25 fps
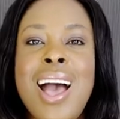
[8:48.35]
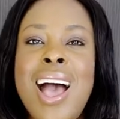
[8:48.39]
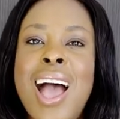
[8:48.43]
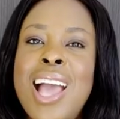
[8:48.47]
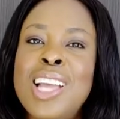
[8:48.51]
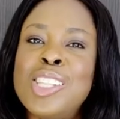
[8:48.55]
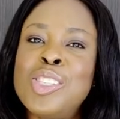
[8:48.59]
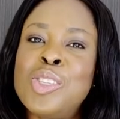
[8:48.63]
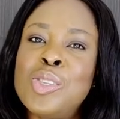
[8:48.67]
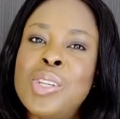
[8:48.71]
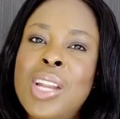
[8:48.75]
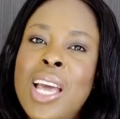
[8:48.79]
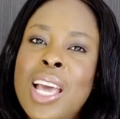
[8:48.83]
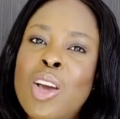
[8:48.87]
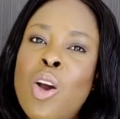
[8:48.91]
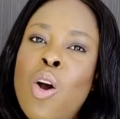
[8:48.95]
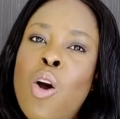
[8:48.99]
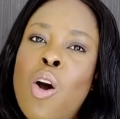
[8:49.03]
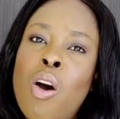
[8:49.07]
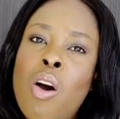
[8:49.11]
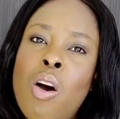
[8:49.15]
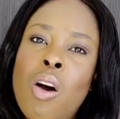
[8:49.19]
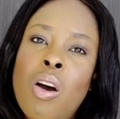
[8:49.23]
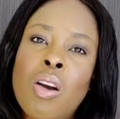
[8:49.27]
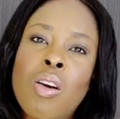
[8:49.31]
I do like
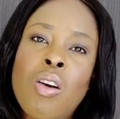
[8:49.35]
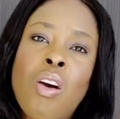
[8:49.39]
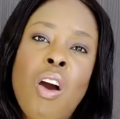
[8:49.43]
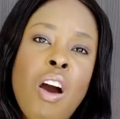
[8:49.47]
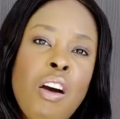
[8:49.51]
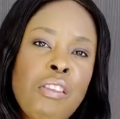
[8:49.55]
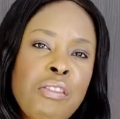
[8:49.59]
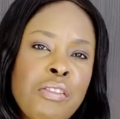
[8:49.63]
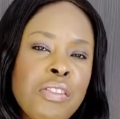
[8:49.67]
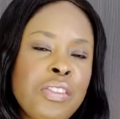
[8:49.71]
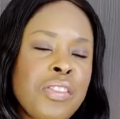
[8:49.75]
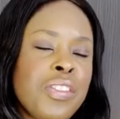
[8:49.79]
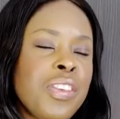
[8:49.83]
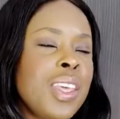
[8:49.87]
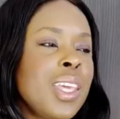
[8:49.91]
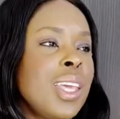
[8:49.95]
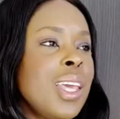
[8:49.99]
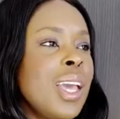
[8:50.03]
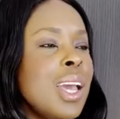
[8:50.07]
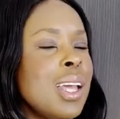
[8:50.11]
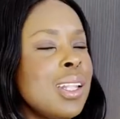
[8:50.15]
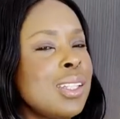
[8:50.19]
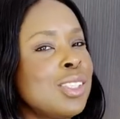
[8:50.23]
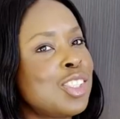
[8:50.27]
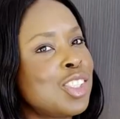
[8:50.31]
how
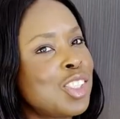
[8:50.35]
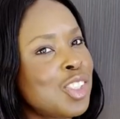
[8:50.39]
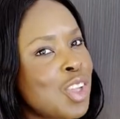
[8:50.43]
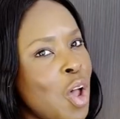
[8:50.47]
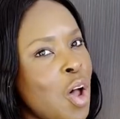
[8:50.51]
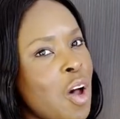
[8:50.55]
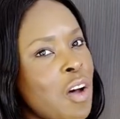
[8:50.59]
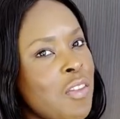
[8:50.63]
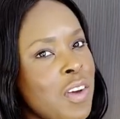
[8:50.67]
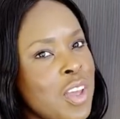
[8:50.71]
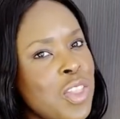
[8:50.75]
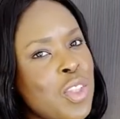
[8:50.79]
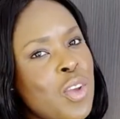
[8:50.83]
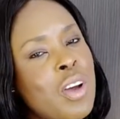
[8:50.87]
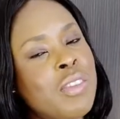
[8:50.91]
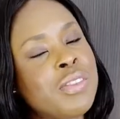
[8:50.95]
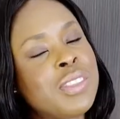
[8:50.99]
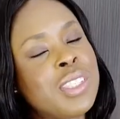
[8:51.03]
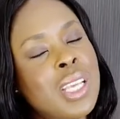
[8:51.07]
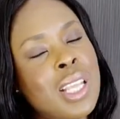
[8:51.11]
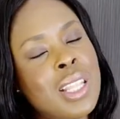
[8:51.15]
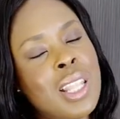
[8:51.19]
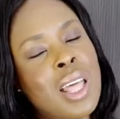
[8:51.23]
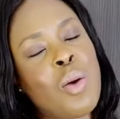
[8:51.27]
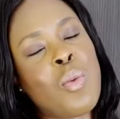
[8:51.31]
comfy and soft, I know I've
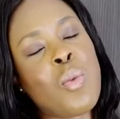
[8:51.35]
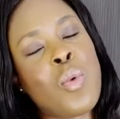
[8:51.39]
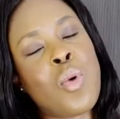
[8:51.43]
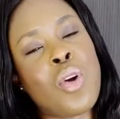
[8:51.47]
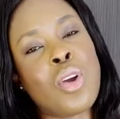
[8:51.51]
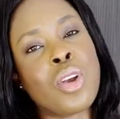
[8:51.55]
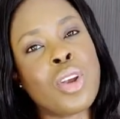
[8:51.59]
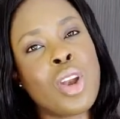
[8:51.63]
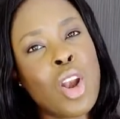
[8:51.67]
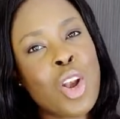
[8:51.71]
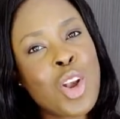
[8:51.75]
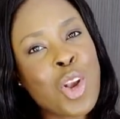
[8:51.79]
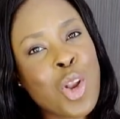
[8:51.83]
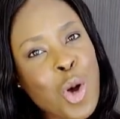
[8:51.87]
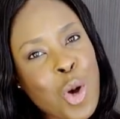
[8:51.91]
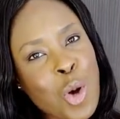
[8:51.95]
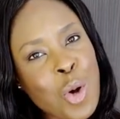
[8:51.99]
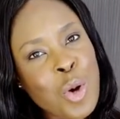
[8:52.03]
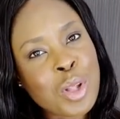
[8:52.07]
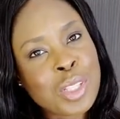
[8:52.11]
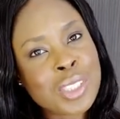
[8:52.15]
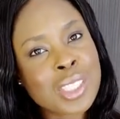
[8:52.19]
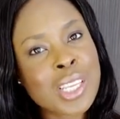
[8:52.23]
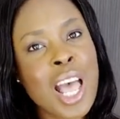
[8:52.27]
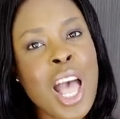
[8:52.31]
said that word
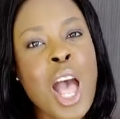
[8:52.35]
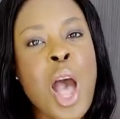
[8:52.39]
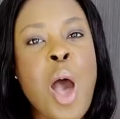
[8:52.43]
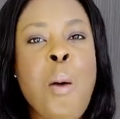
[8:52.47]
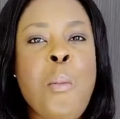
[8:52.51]
loads,